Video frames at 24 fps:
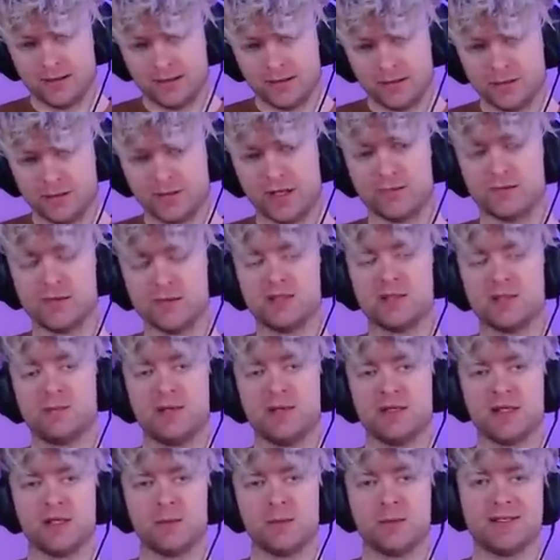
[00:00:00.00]
Generally
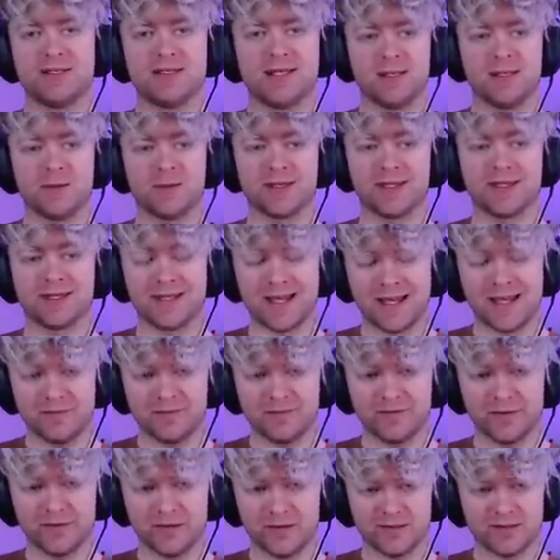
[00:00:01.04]
speaking, we take with the knight
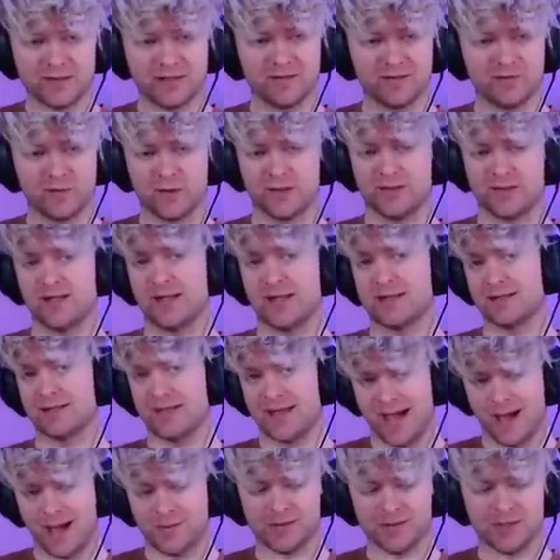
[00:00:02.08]
first. And of course, that's a
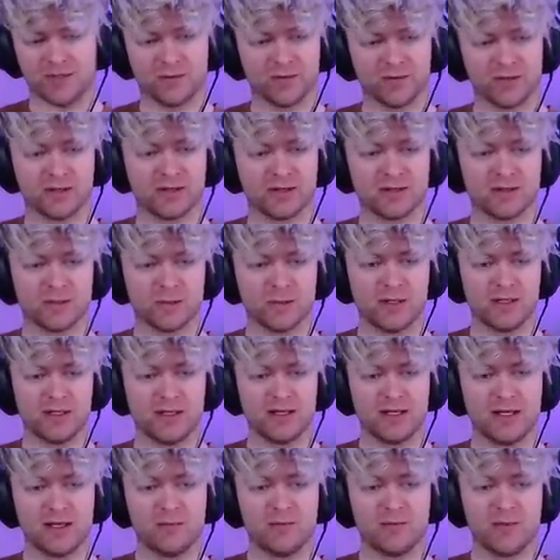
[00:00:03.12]
capture. We're going to do it.
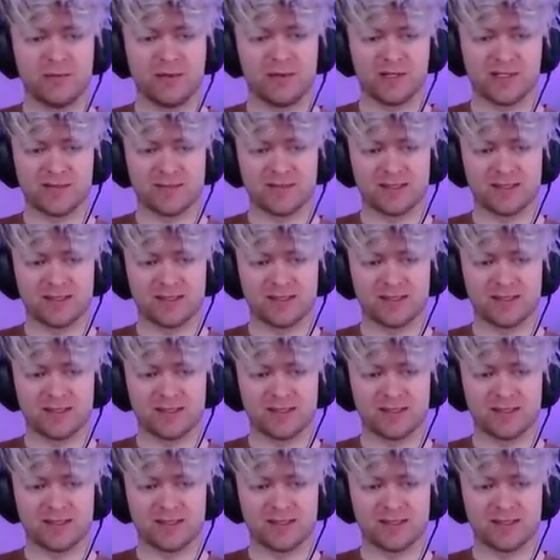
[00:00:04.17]
My bishop's